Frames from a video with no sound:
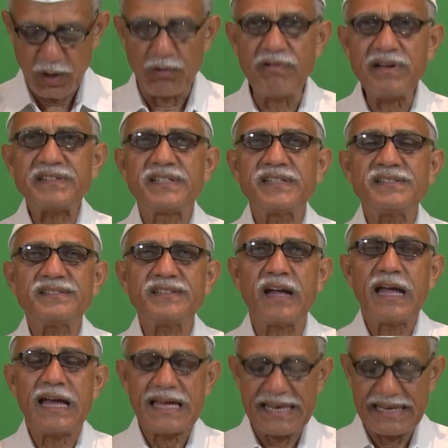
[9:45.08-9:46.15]
which is
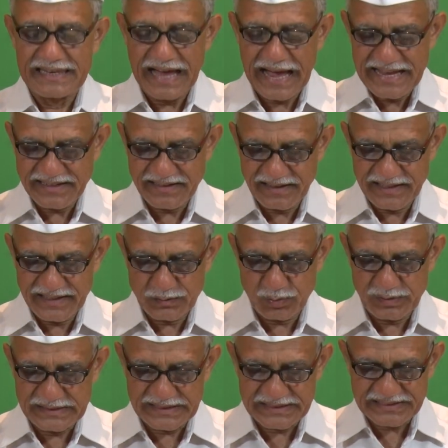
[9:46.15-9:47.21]
likely to
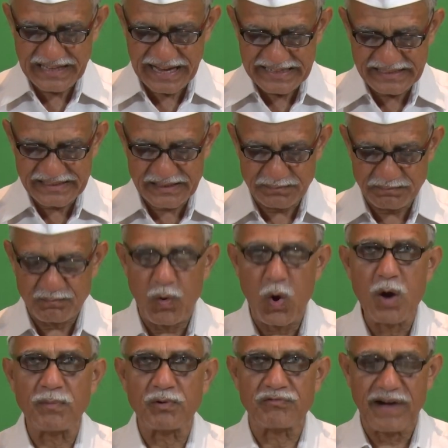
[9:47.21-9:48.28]
incite
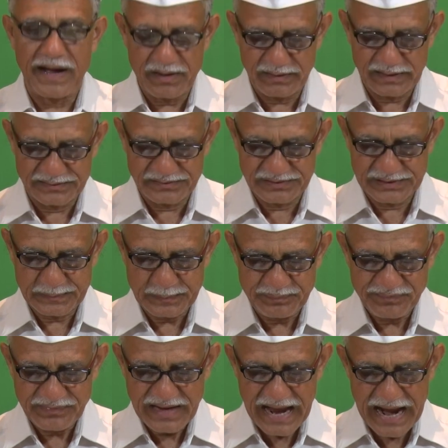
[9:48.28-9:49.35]
mob violence
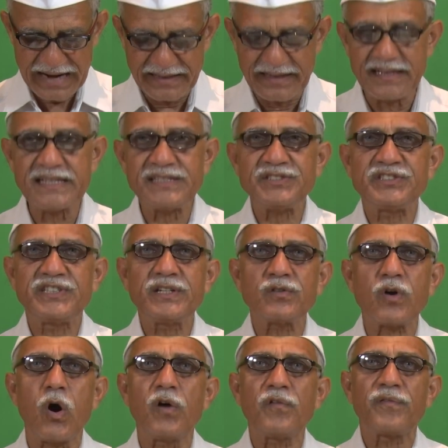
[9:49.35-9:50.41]
and lynching
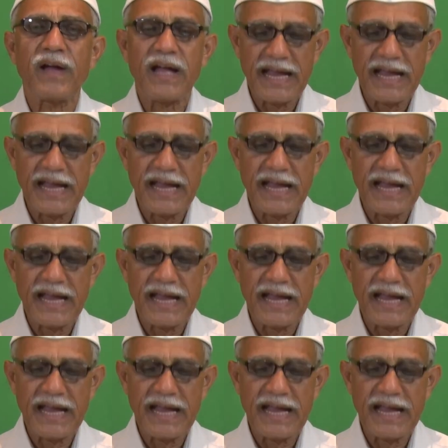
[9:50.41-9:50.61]
of